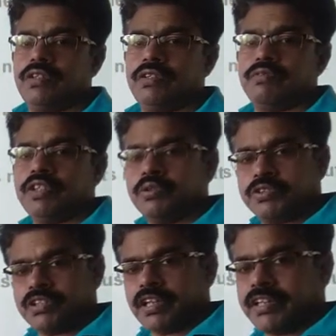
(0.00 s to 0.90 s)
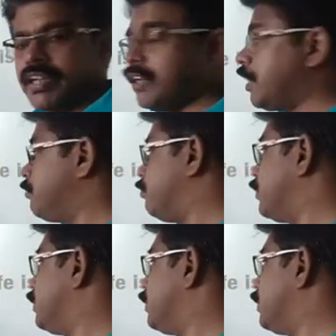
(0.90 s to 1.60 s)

We use it at that time.